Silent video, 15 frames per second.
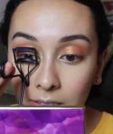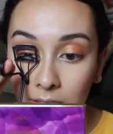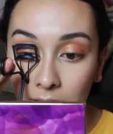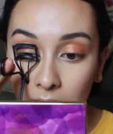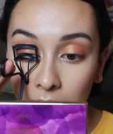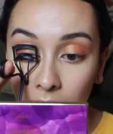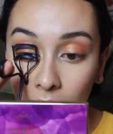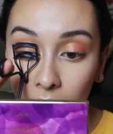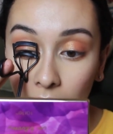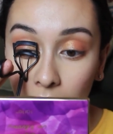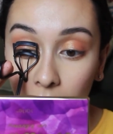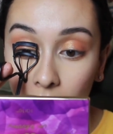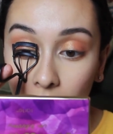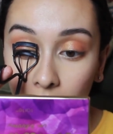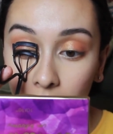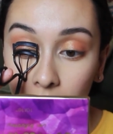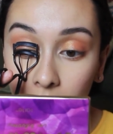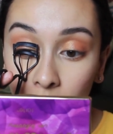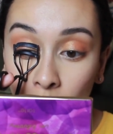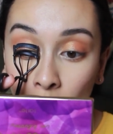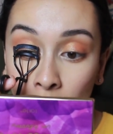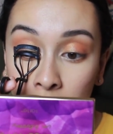Did not like that.
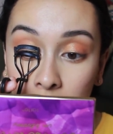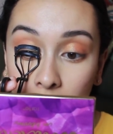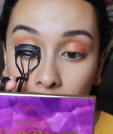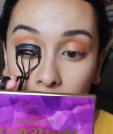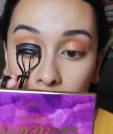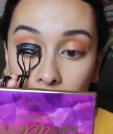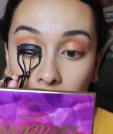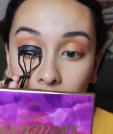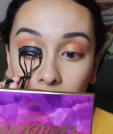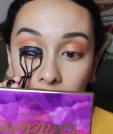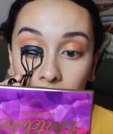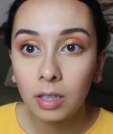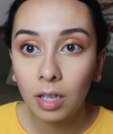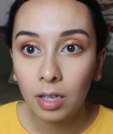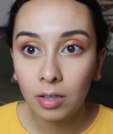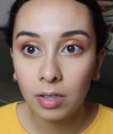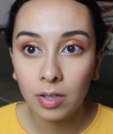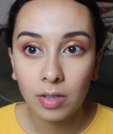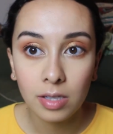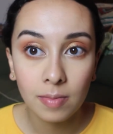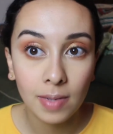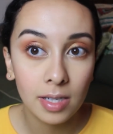Was not a fan. I don't
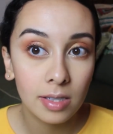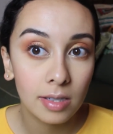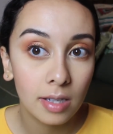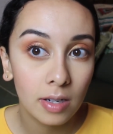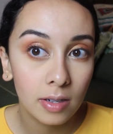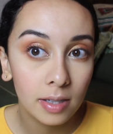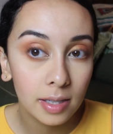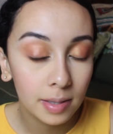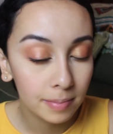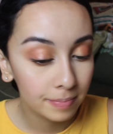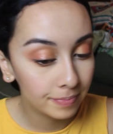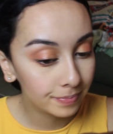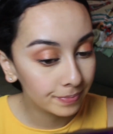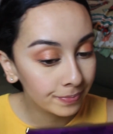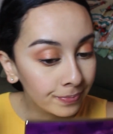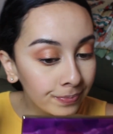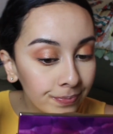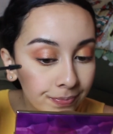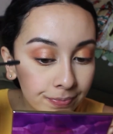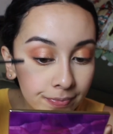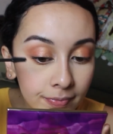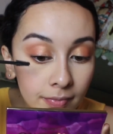know, this mascara,
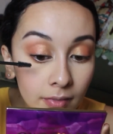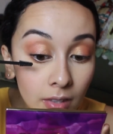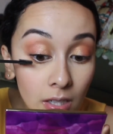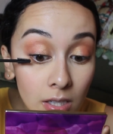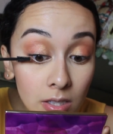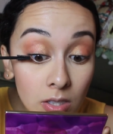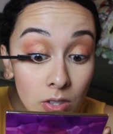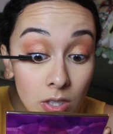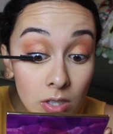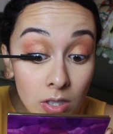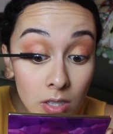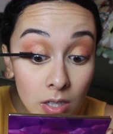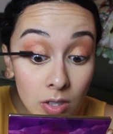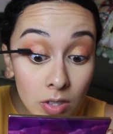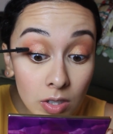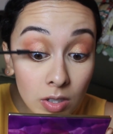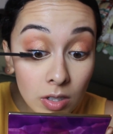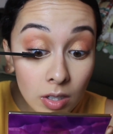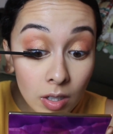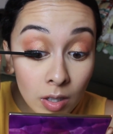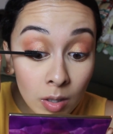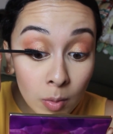it's just such
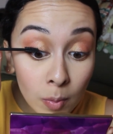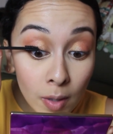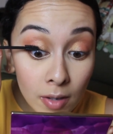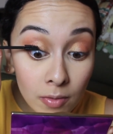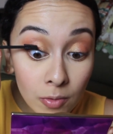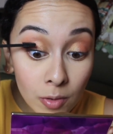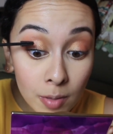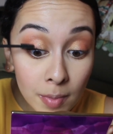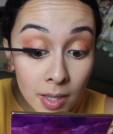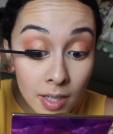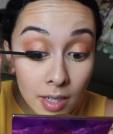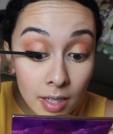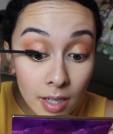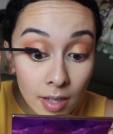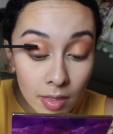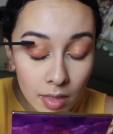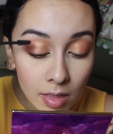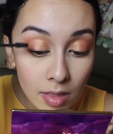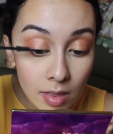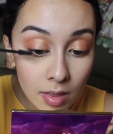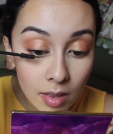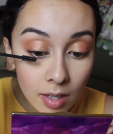a wet formula,
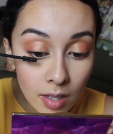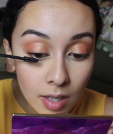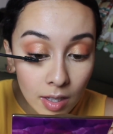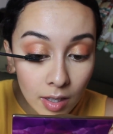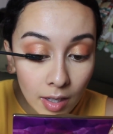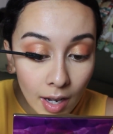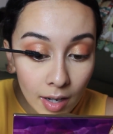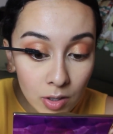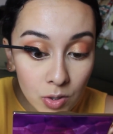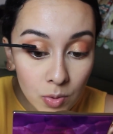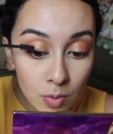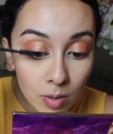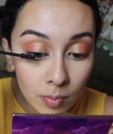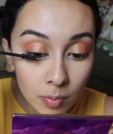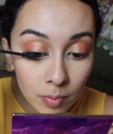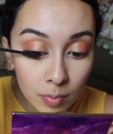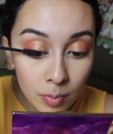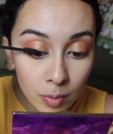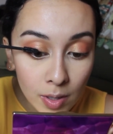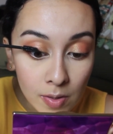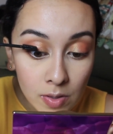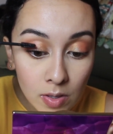and the actual
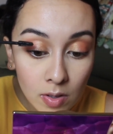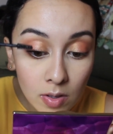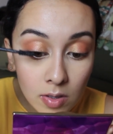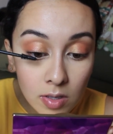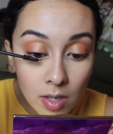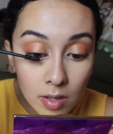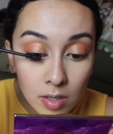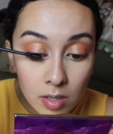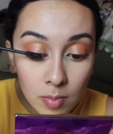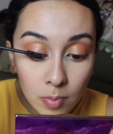bristles on this